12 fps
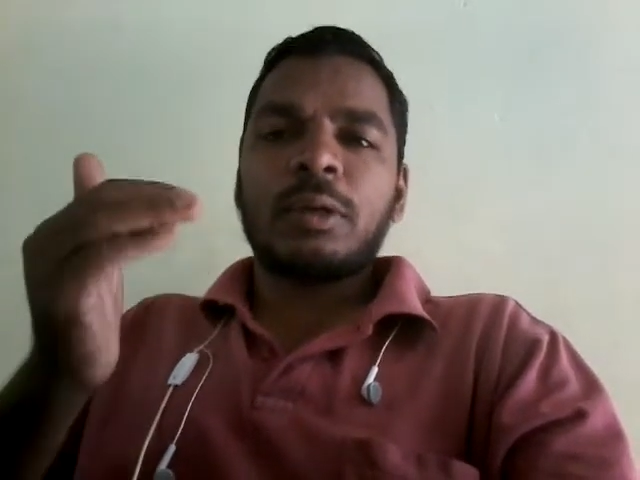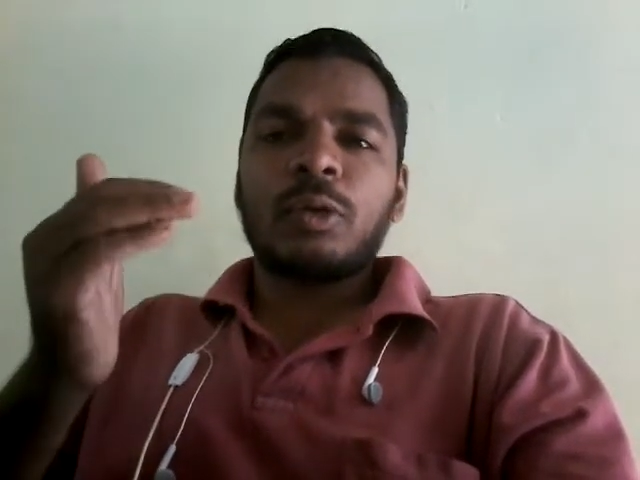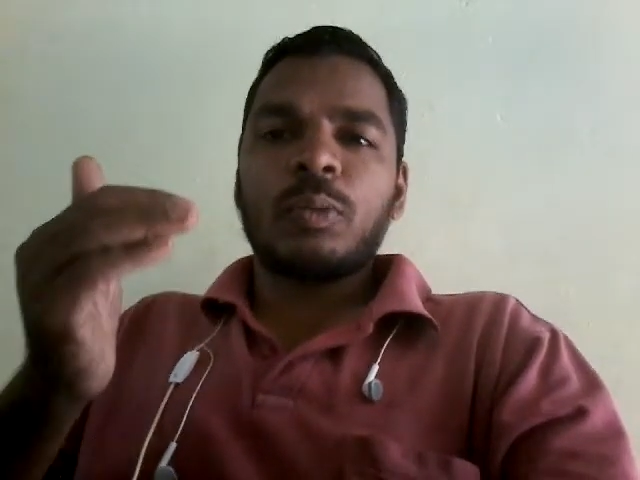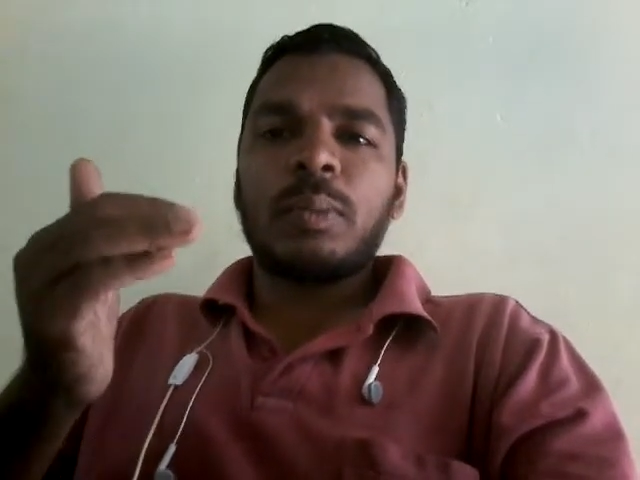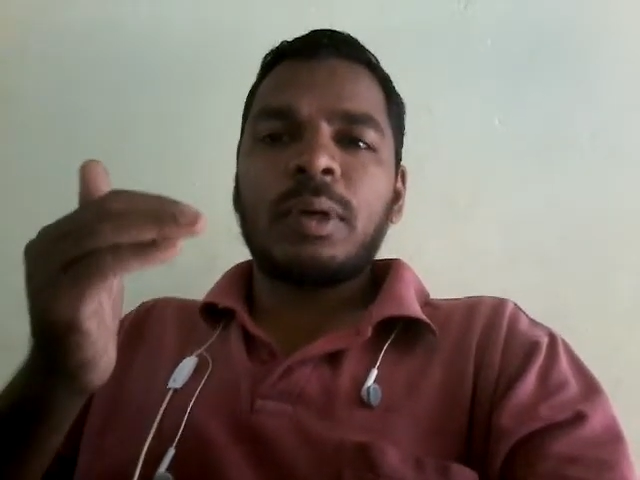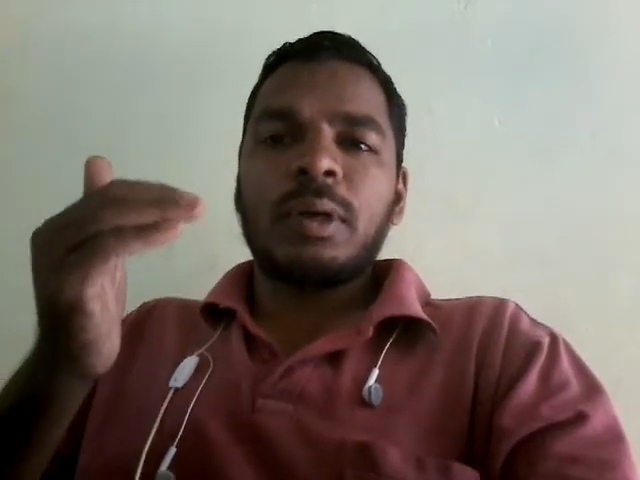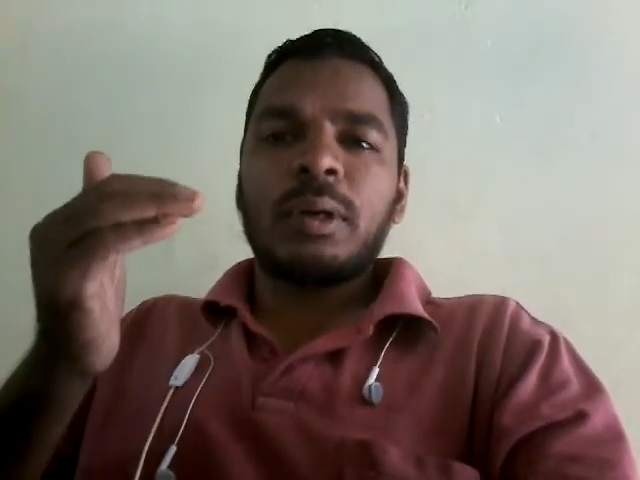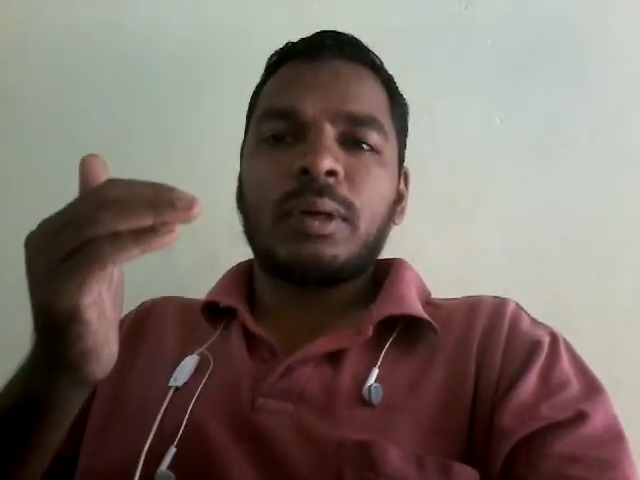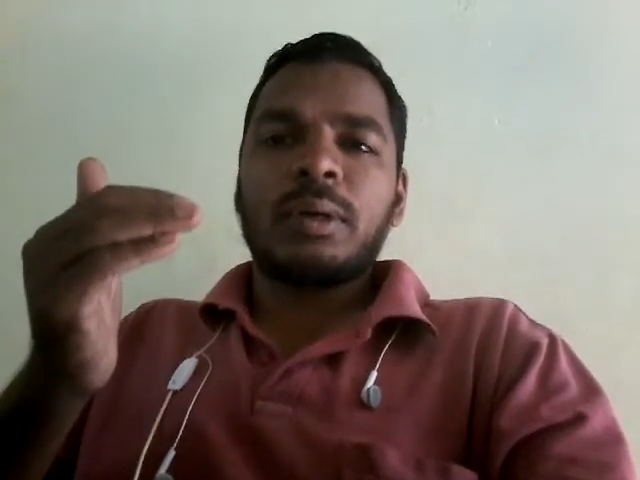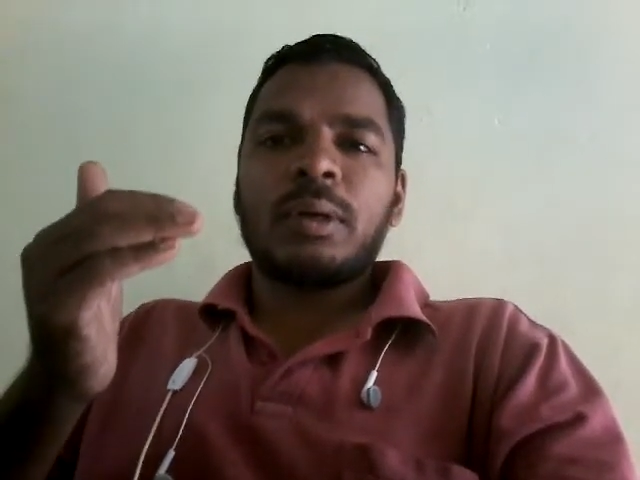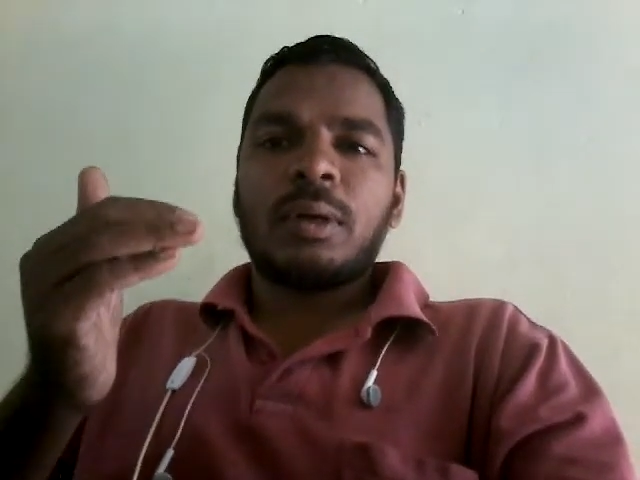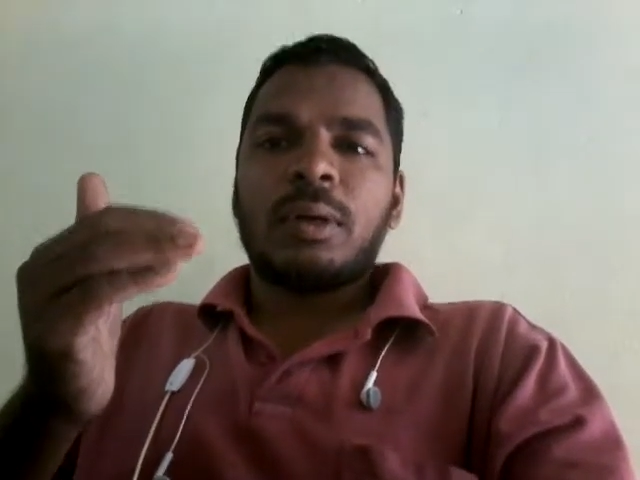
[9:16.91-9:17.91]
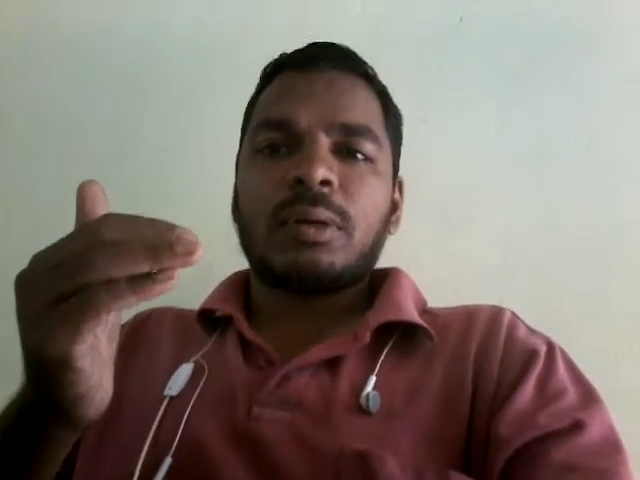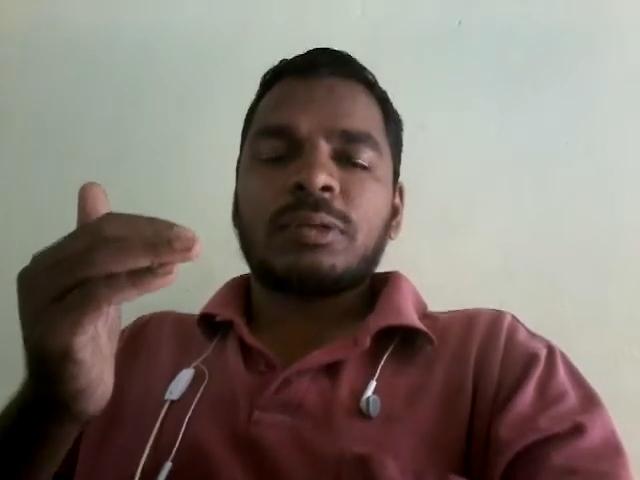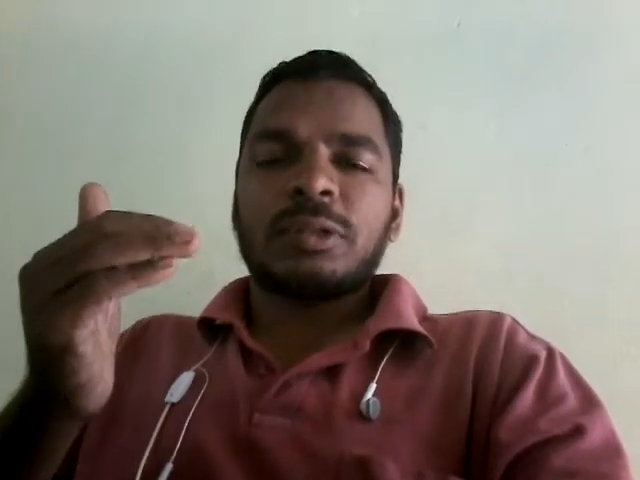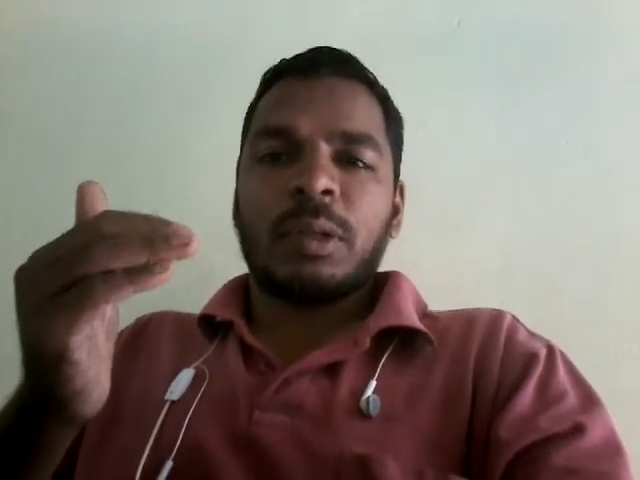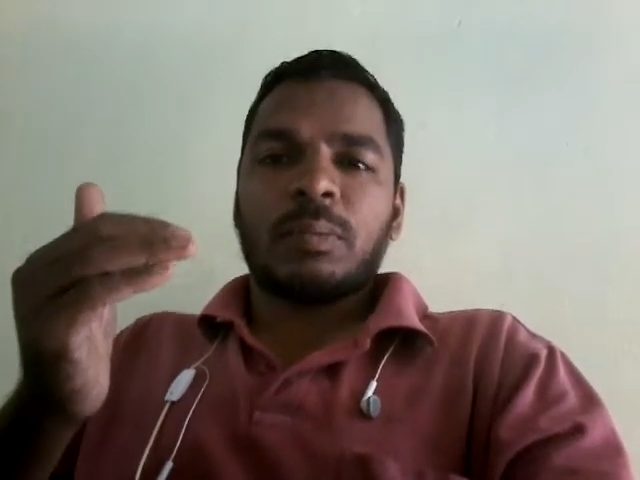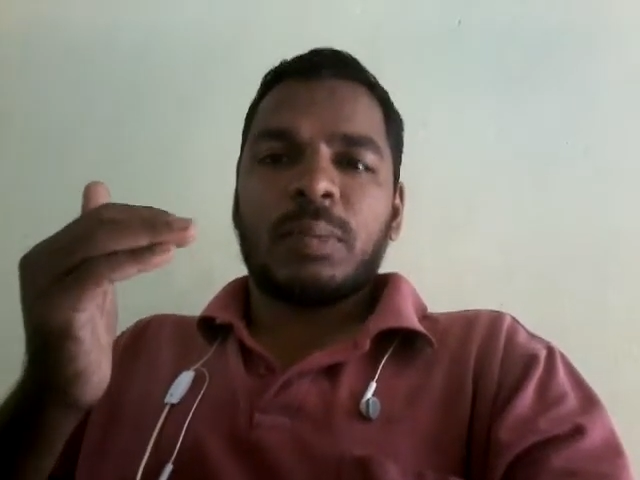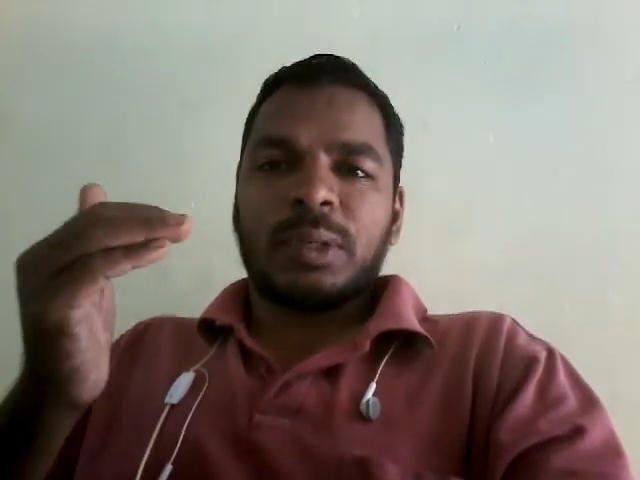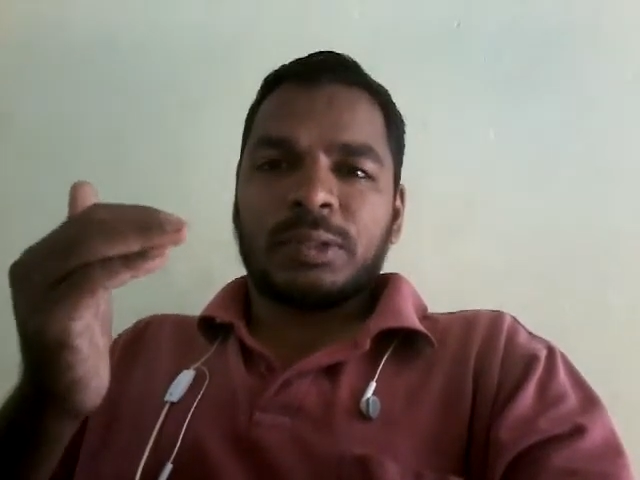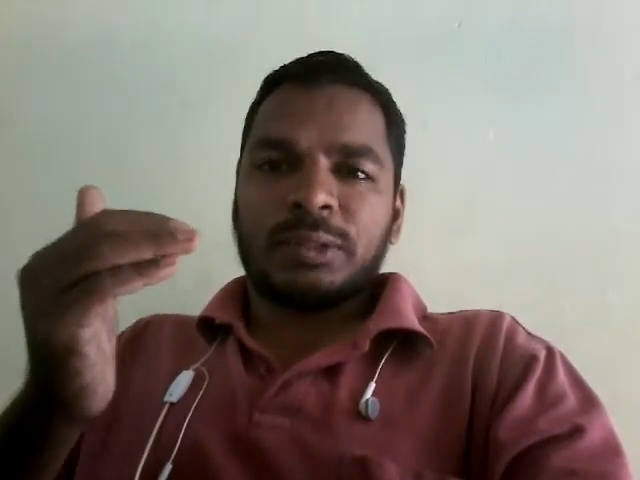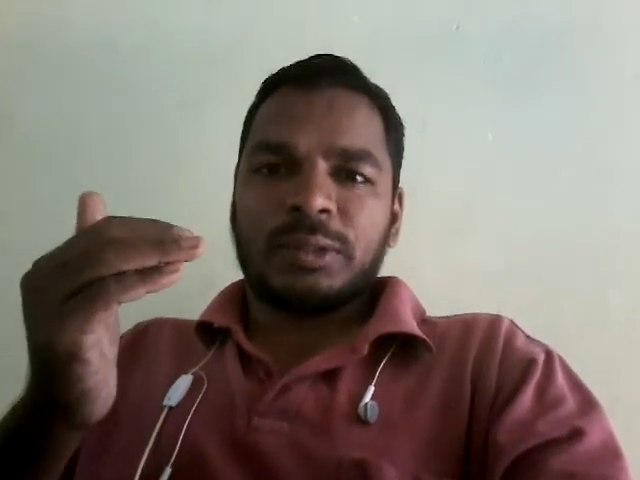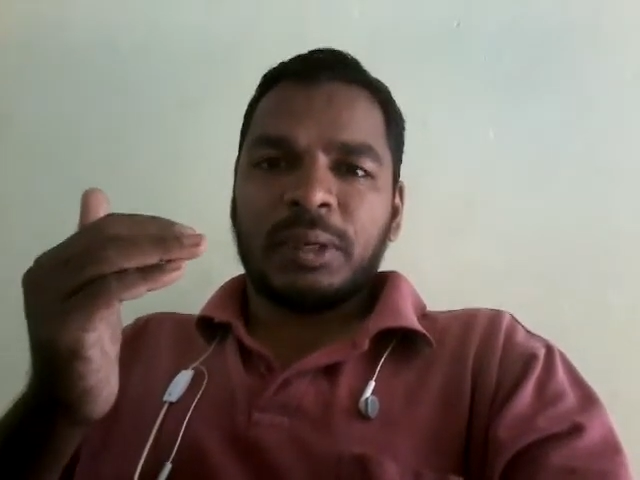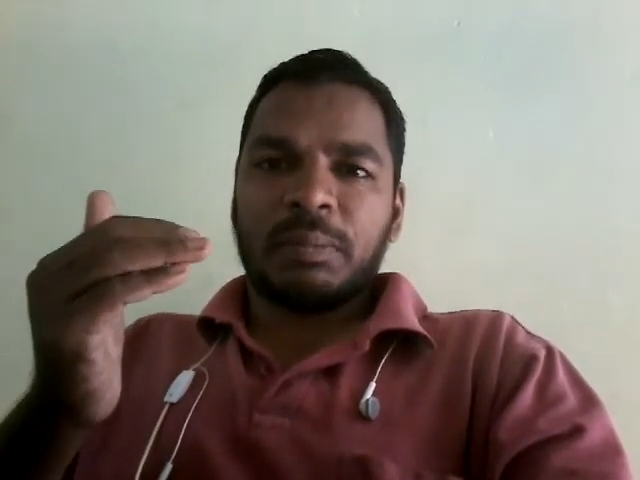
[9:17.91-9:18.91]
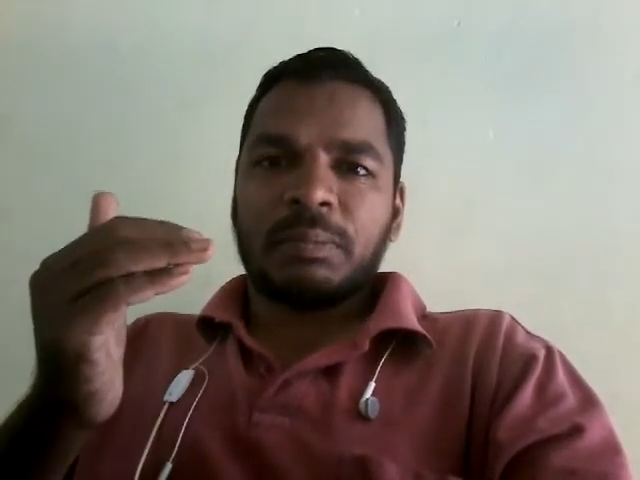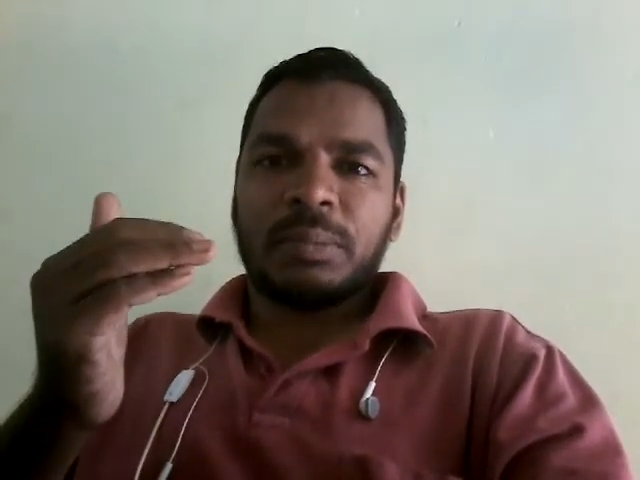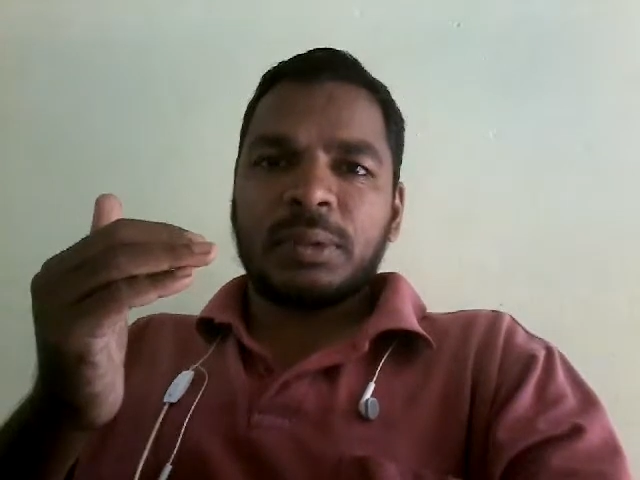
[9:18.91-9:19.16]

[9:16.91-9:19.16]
you build step by step.